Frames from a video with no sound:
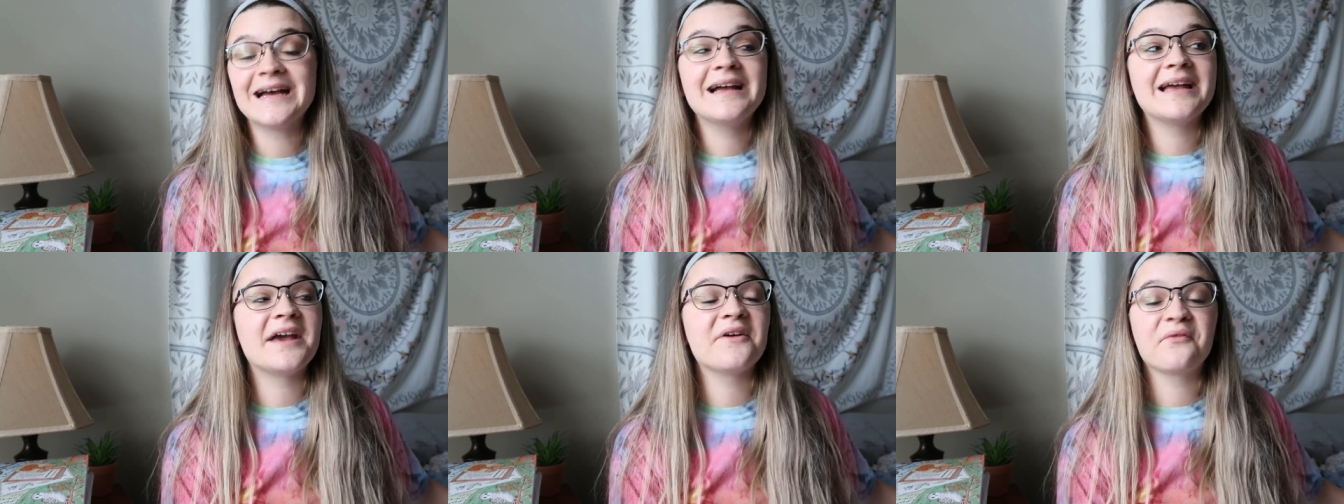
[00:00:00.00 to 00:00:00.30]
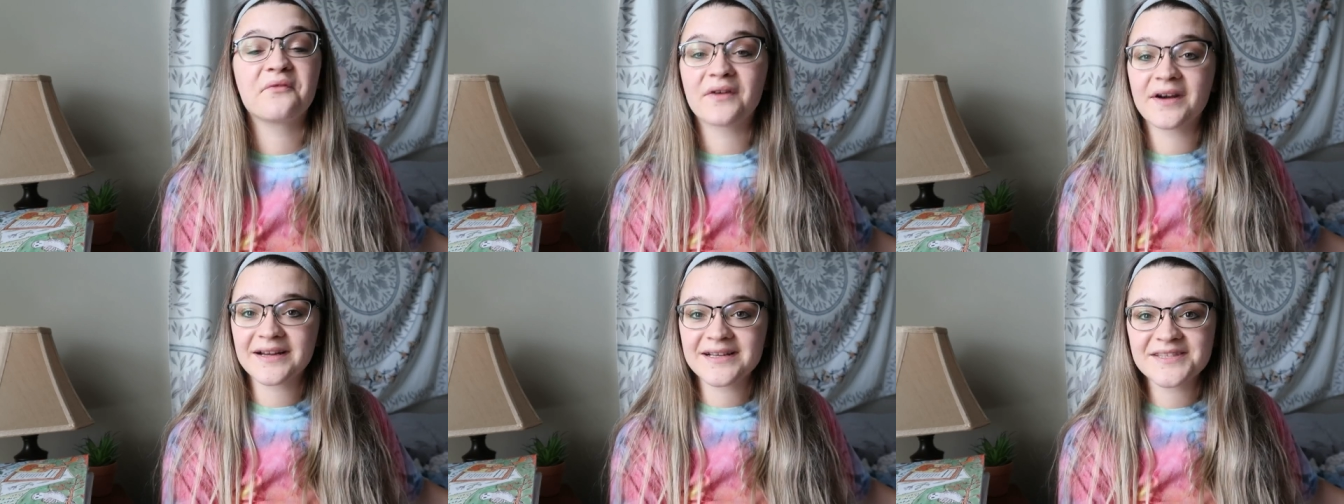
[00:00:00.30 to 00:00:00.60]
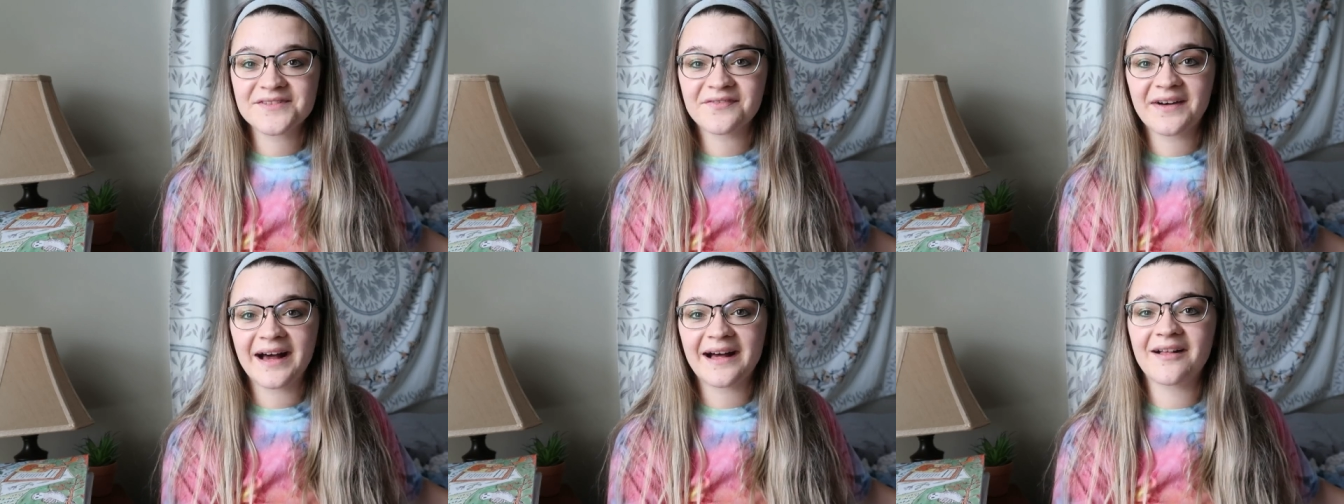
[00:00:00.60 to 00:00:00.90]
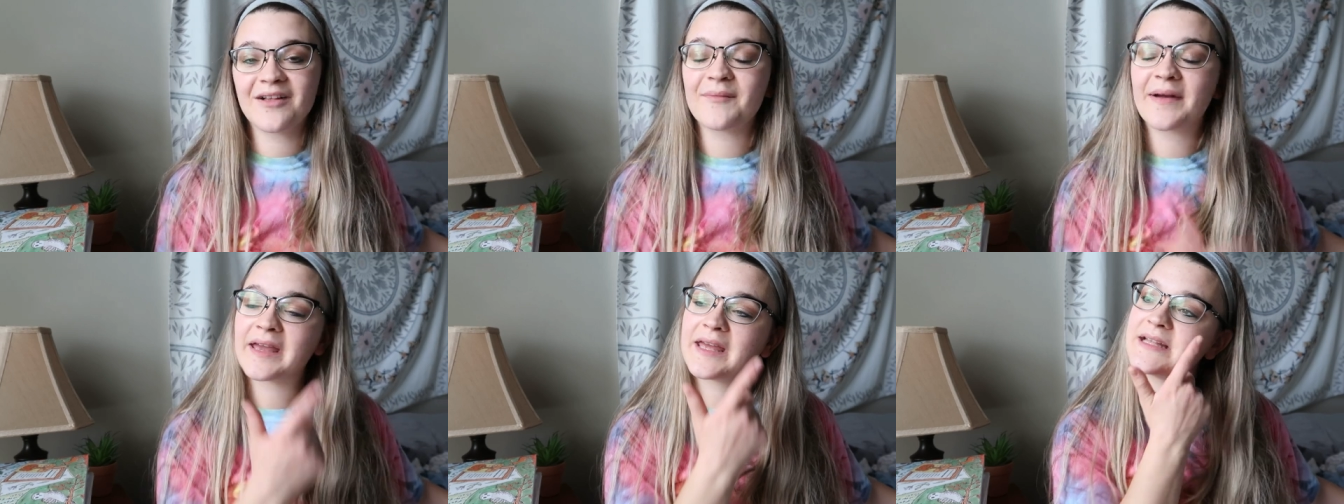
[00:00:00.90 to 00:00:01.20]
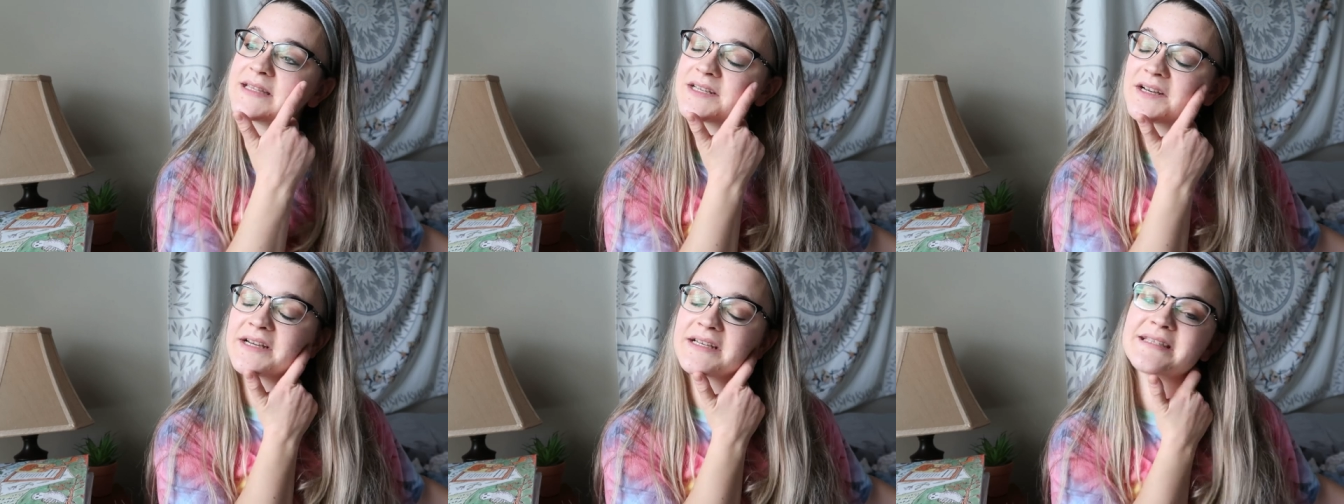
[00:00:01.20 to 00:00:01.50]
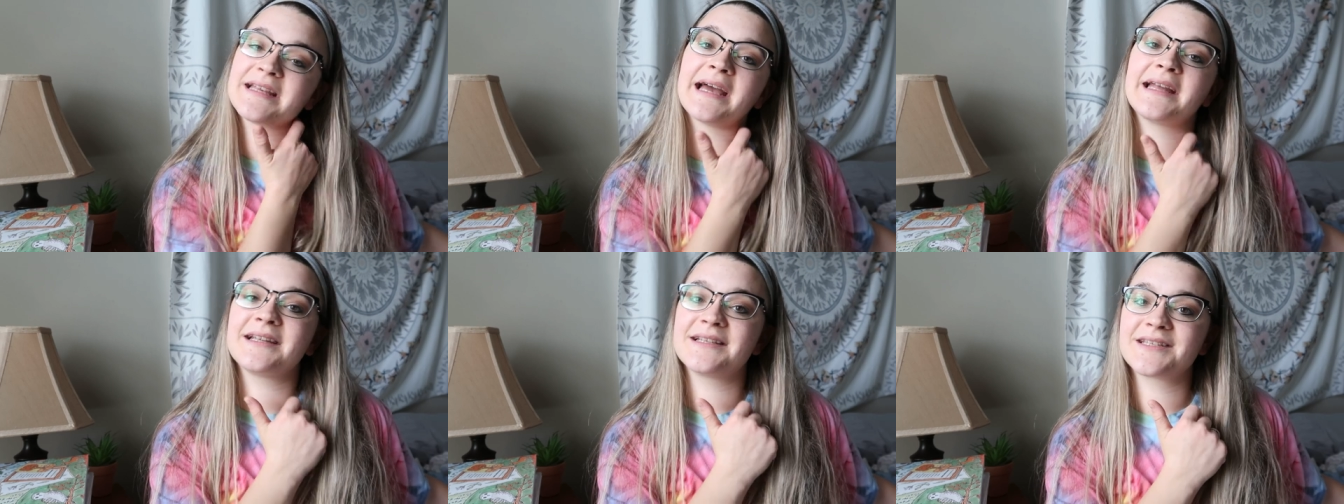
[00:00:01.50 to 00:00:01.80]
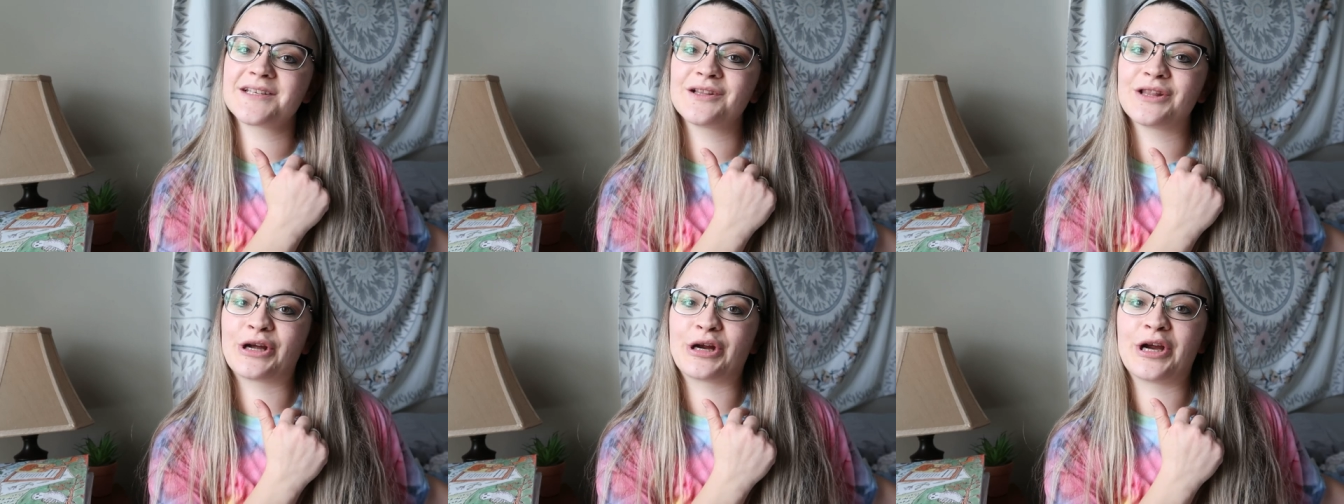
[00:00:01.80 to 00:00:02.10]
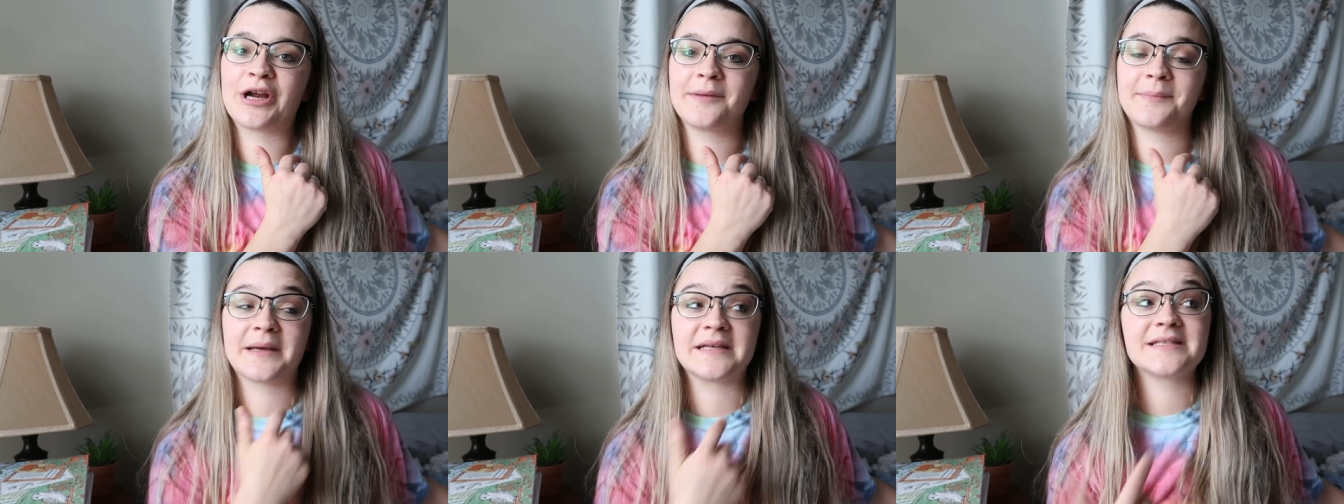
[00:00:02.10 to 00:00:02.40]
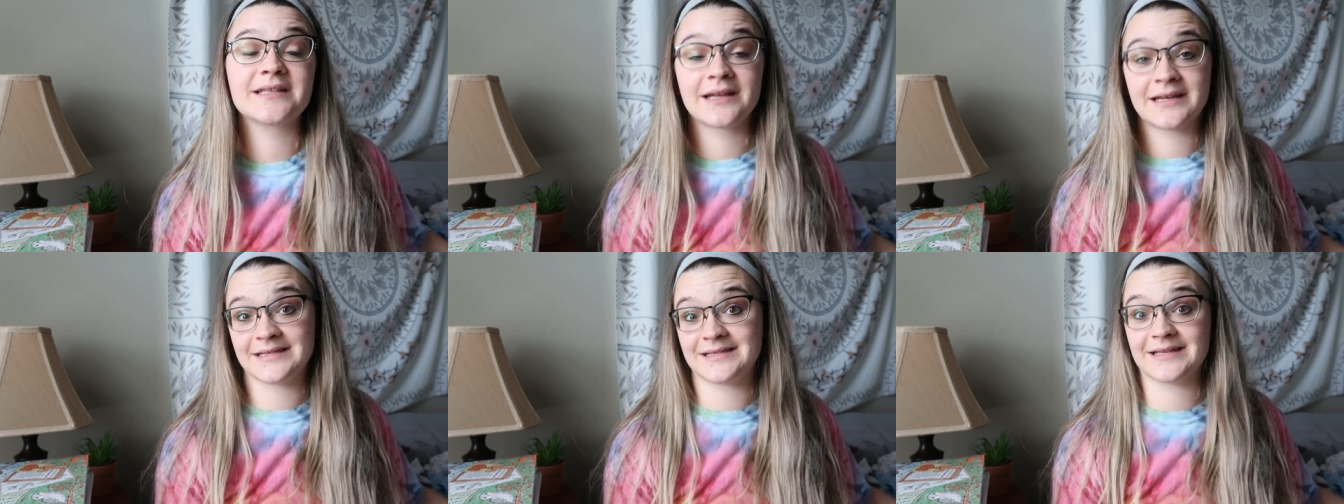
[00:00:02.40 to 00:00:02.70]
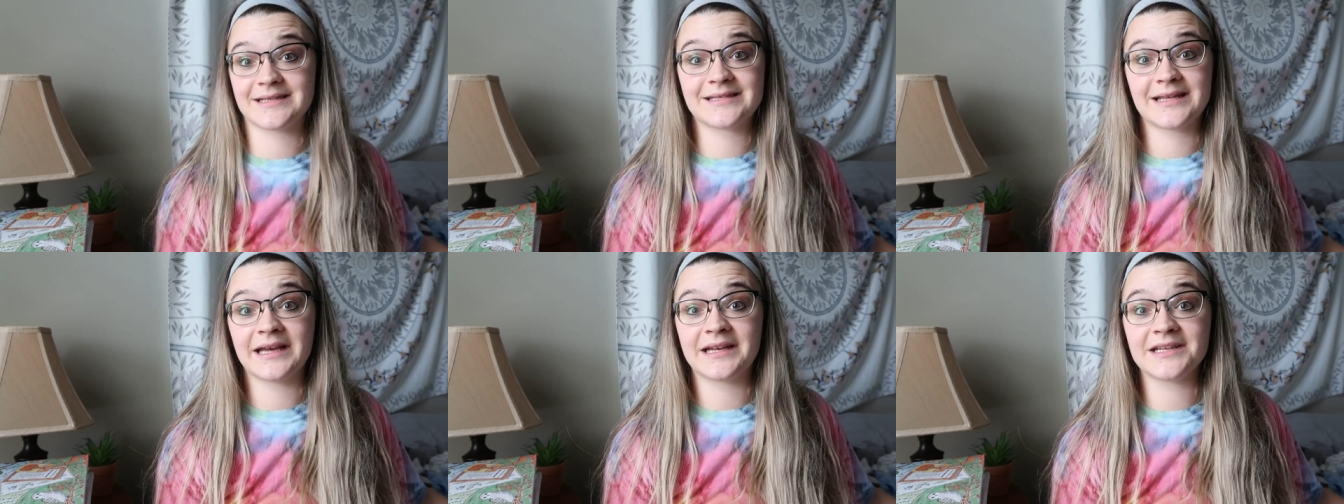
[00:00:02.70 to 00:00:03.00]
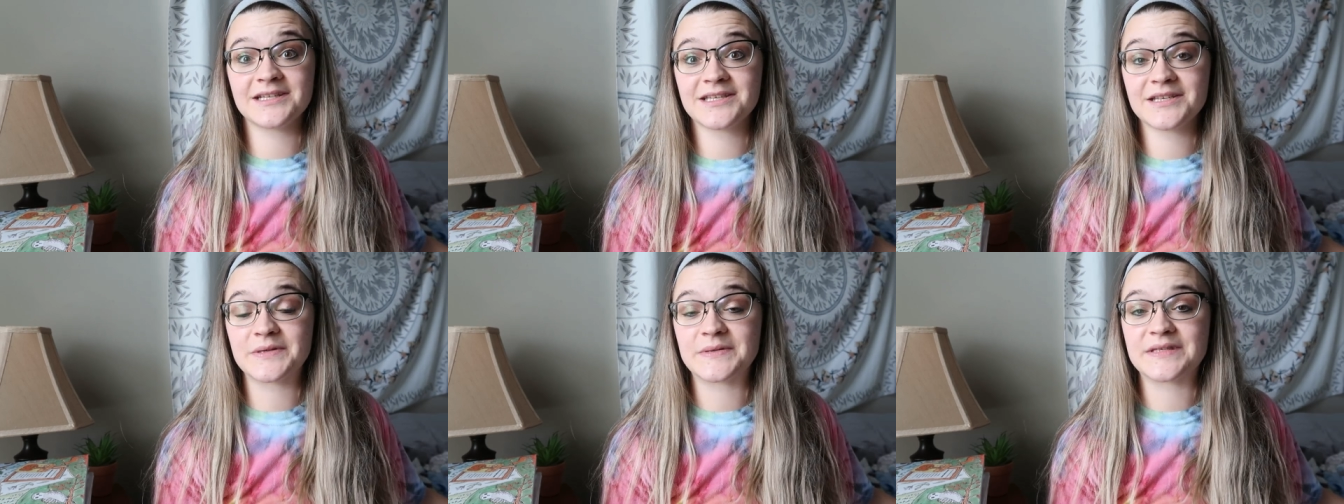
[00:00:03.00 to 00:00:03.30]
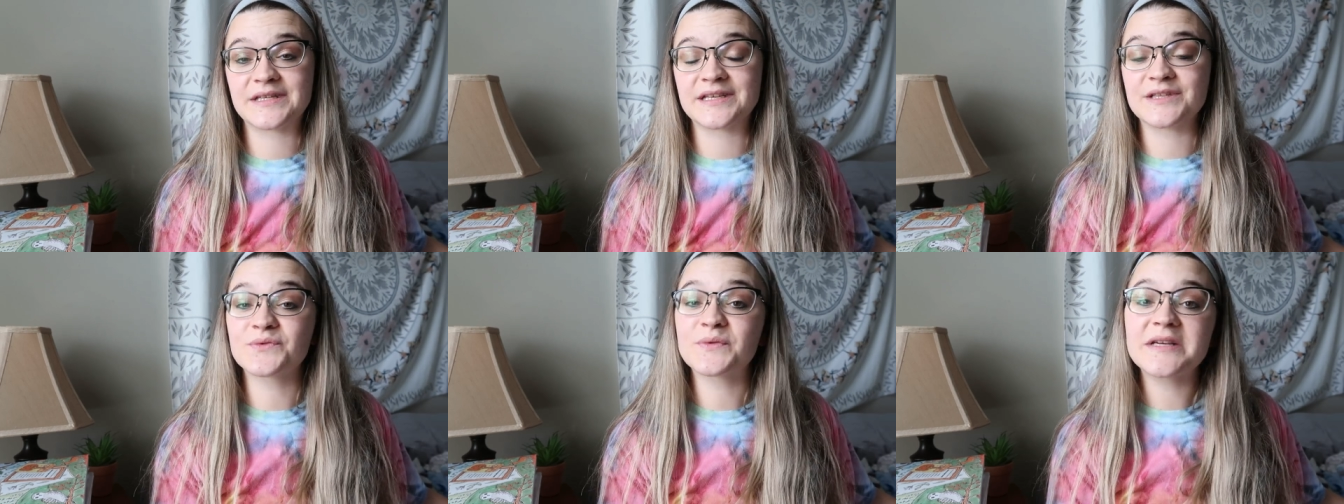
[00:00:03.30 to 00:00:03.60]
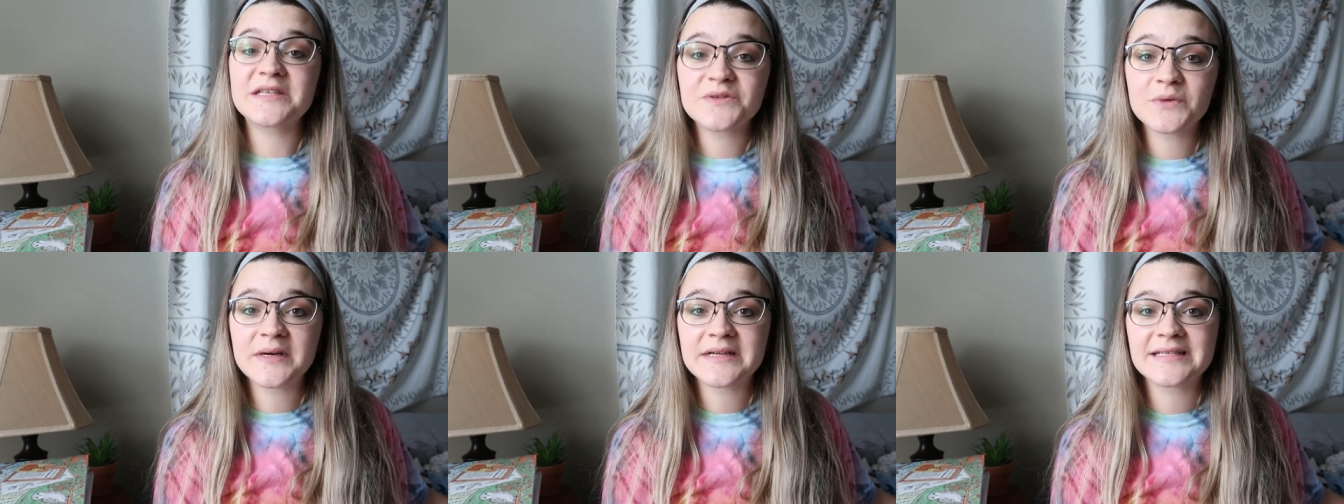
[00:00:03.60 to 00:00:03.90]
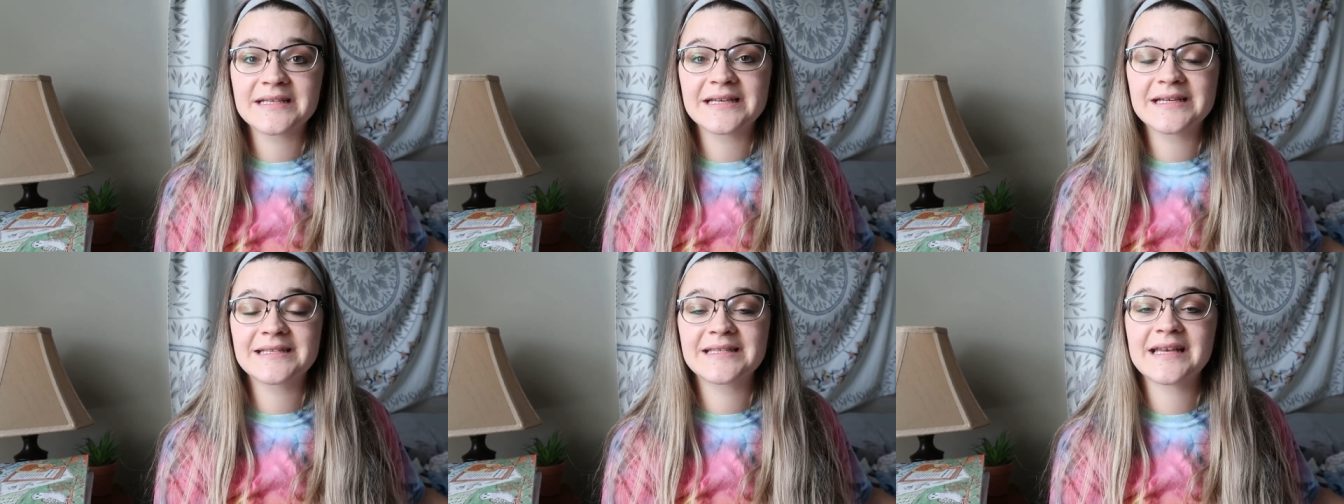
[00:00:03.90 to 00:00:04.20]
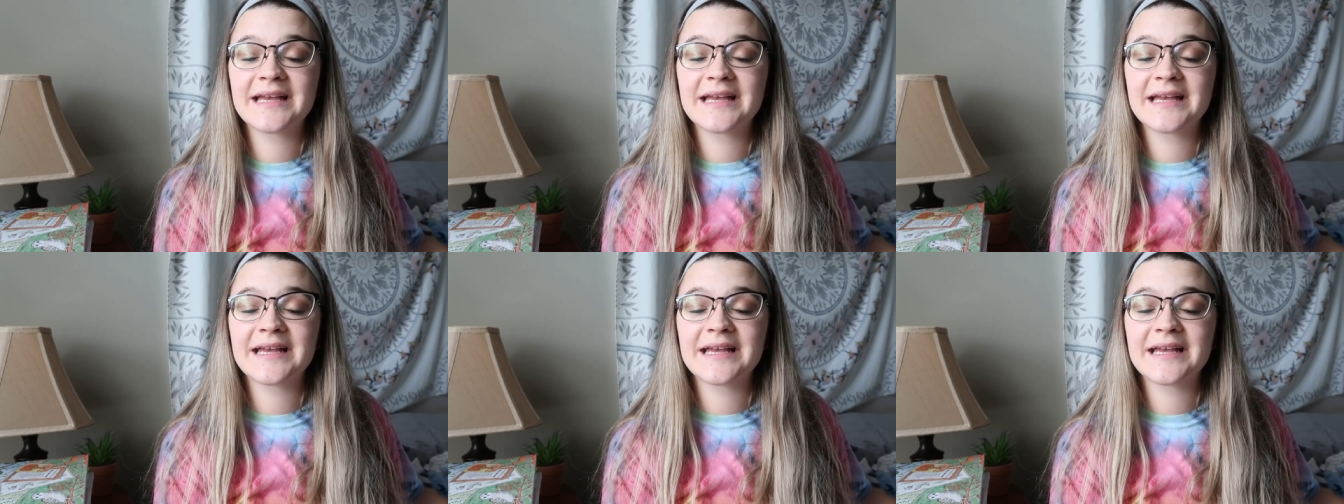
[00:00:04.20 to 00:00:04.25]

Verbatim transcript: It works well. My kids are excited to learn. My son is excited to use these resources.